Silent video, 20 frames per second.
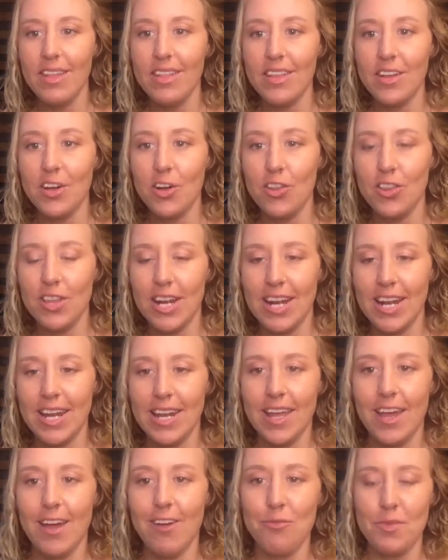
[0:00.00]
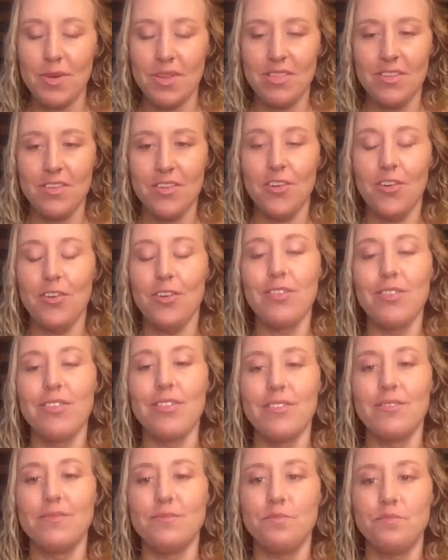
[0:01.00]
Kundalini of Mother
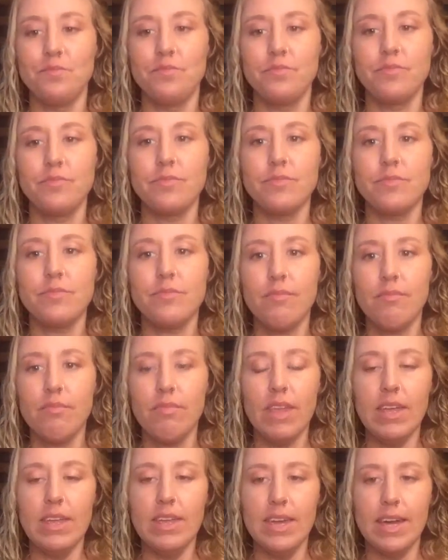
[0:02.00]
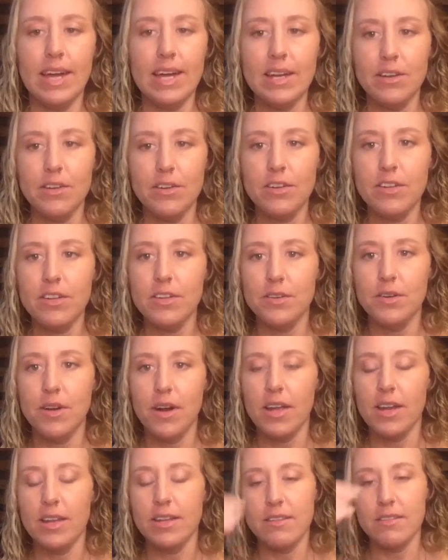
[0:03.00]
Earth. Yeah, girl, you
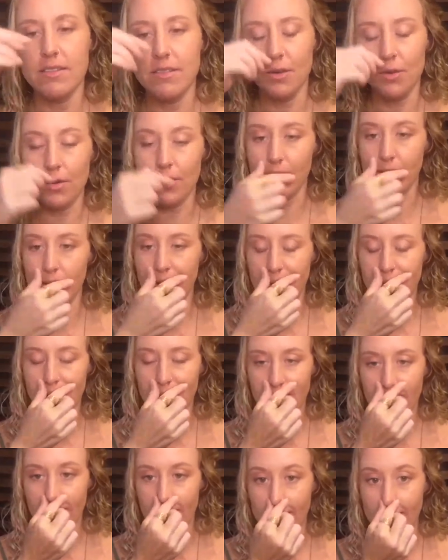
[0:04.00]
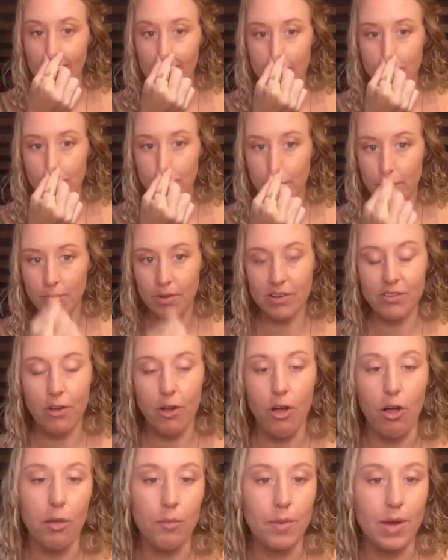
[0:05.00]
got it. Totally. I get pretty much
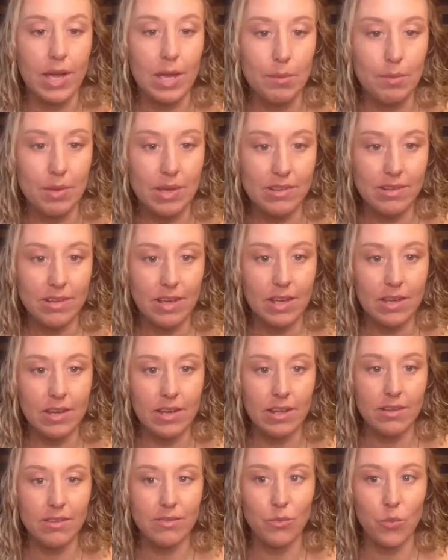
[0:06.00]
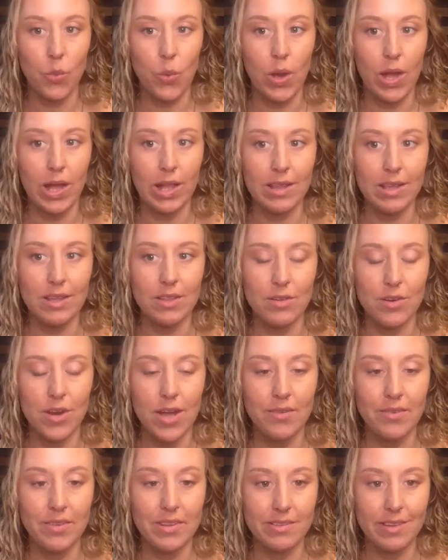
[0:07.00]
all my amazing ideas while either
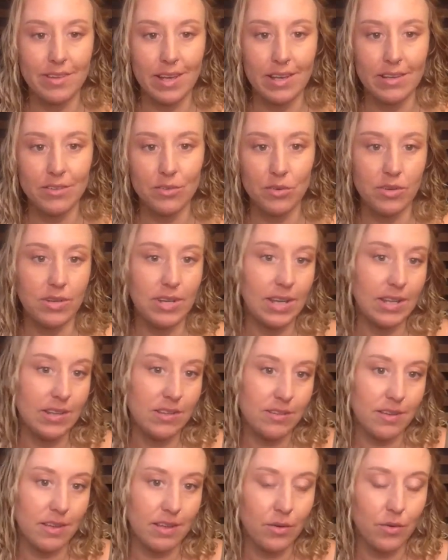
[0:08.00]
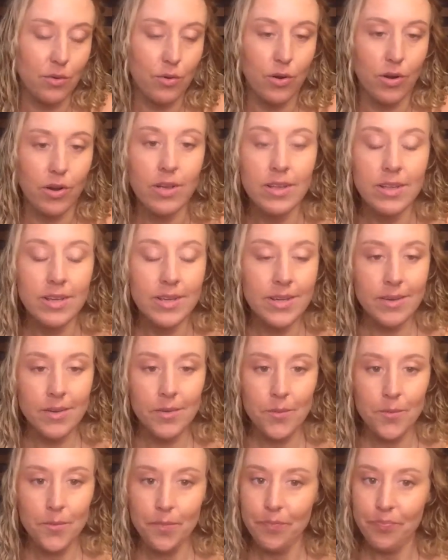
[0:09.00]
having sex or dancing or
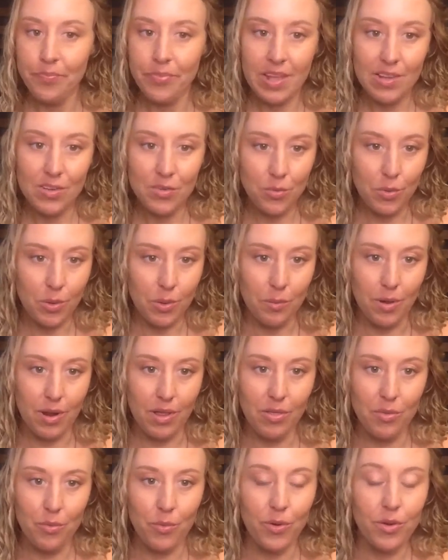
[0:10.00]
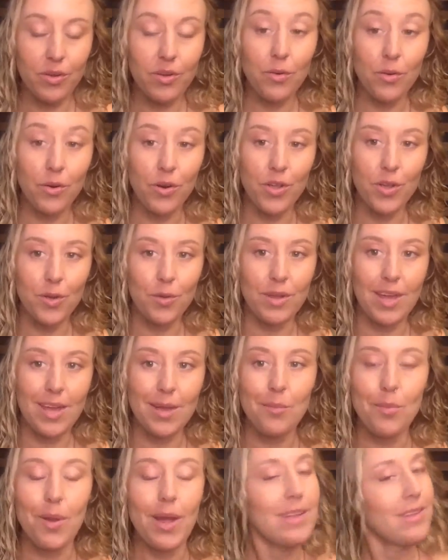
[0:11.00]
doing breath work or yoni egg
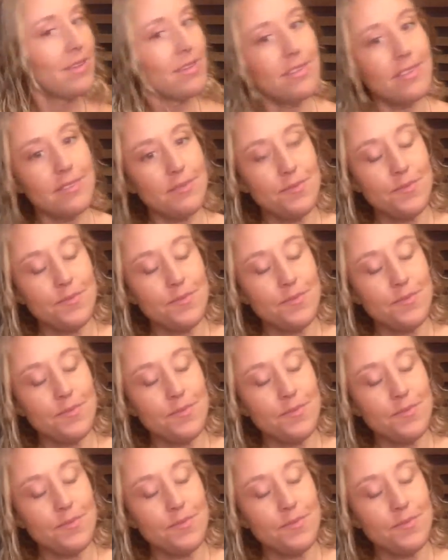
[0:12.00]
practice.